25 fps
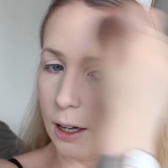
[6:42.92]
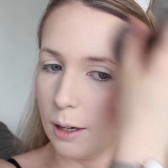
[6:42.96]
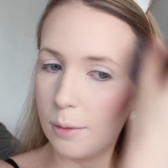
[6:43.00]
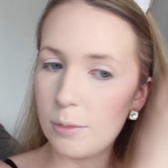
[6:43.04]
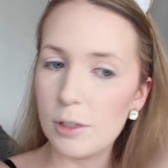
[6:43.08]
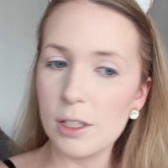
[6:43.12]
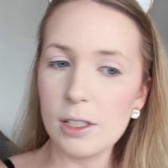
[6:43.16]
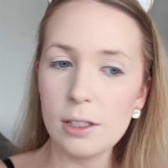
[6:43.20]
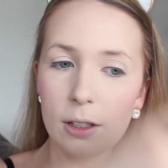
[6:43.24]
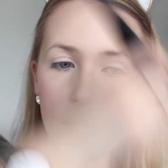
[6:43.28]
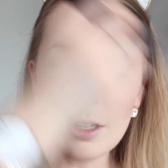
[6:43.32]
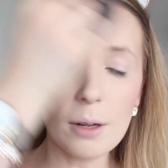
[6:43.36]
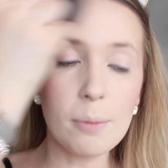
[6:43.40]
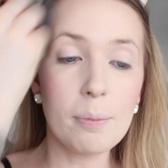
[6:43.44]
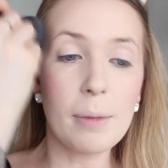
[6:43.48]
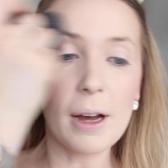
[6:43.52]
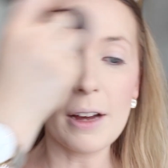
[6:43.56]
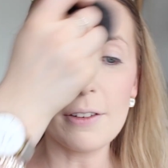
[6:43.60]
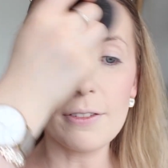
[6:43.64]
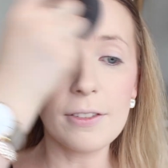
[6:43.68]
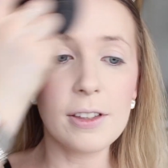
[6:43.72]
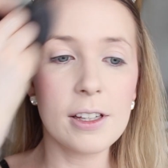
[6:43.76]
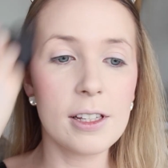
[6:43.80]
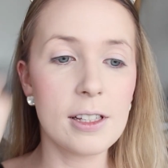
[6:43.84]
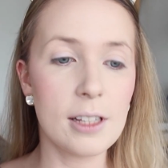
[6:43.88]
And I'm just going to
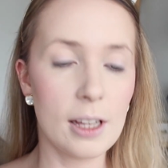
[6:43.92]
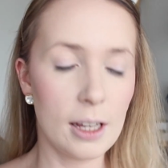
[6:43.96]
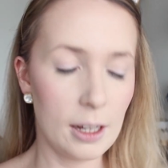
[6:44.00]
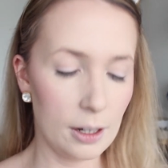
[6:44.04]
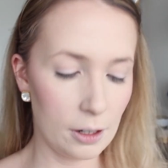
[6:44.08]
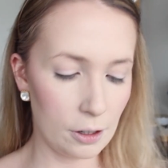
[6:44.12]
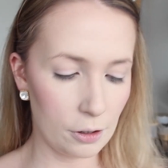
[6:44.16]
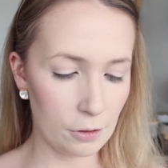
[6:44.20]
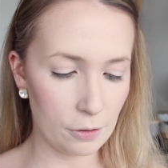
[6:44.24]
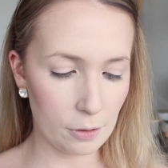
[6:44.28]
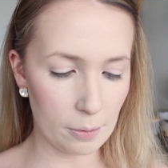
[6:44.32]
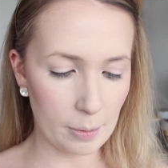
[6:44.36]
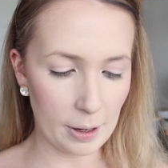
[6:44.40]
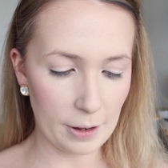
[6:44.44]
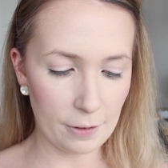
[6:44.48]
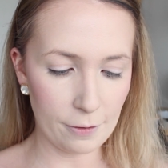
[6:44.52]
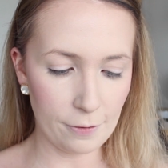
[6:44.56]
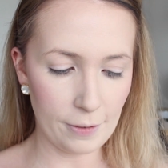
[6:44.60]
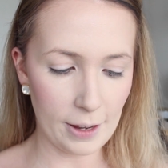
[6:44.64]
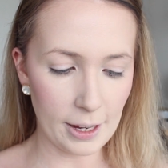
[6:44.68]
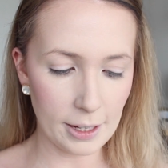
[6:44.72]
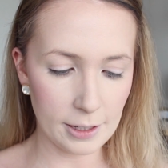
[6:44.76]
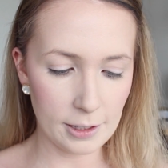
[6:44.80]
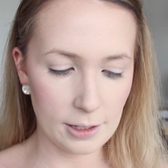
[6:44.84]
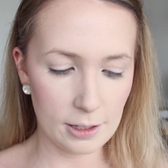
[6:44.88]
buff this in over my
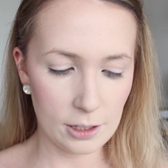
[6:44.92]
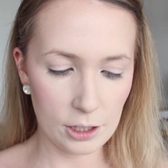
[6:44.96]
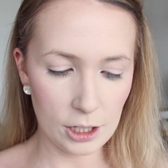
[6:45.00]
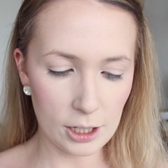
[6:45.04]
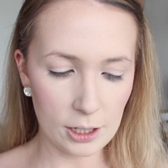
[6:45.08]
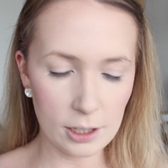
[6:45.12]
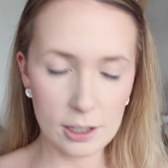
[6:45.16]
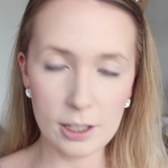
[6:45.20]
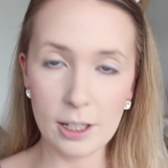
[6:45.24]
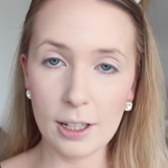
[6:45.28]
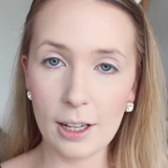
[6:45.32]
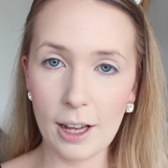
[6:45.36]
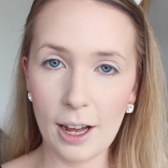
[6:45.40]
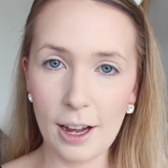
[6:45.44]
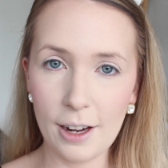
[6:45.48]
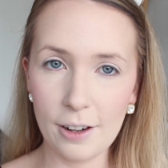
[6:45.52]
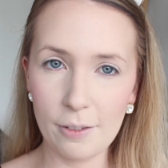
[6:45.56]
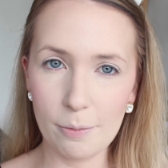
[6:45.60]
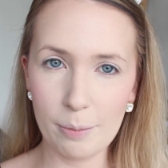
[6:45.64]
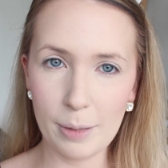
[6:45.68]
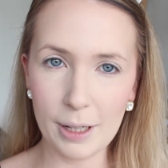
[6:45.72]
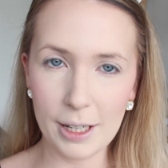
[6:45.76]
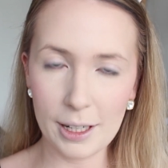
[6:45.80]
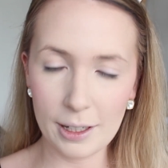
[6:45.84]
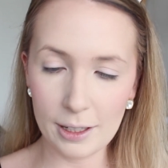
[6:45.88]
face just to kind
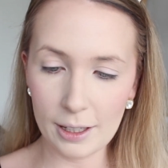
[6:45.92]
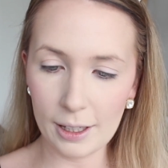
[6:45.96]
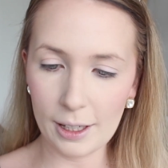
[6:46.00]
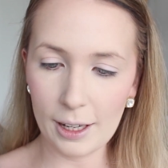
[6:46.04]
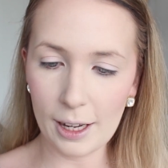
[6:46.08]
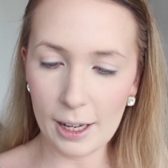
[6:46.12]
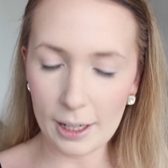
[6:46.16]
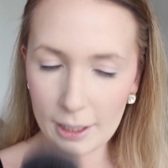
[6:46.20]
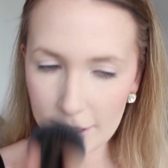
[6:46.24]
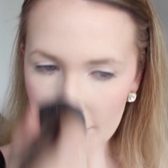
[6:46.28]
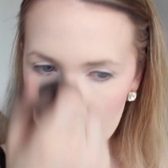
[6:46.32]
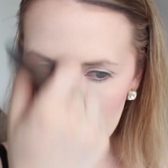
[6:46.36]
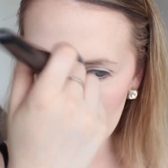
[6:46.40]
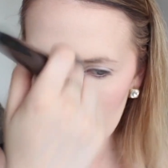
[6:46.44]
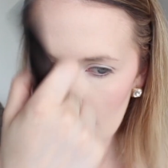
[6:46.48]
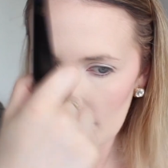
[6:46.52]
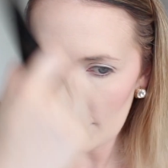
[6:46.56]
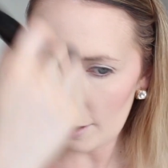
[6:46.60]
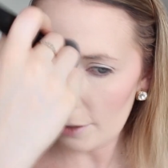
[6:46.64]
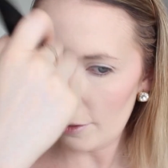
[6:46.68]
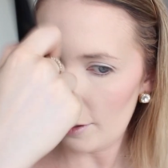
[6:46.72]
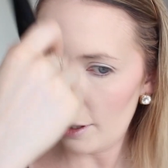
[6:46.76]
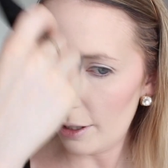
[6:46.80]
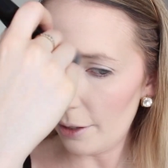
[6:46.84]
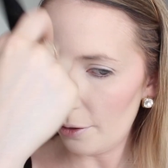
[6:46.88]
of blend the colours
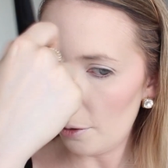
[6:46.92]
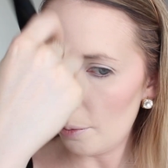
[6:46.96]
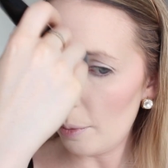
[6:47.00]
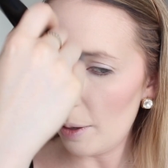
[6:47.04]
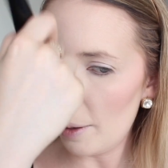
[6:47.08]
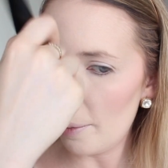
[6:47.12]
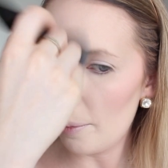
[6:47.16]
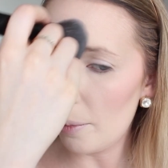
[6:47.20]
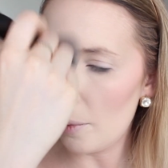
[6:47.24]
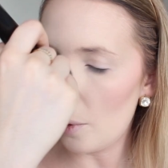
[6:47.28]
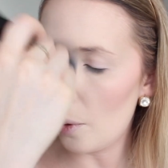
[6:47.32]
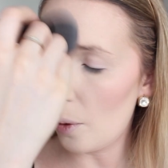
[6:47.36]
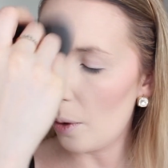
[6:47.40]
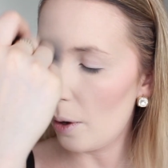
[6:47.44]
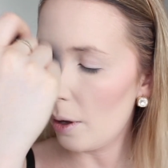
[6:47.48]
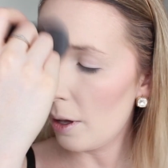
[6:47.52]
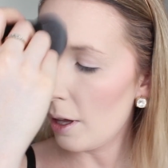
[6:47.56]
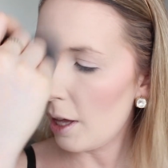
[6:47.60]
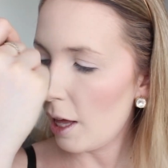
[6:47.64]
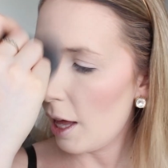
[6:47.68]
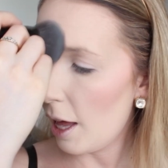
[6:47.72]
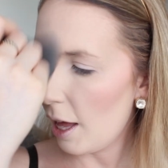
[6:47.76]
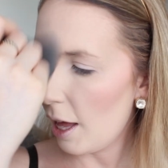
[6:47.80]
together a little bit more,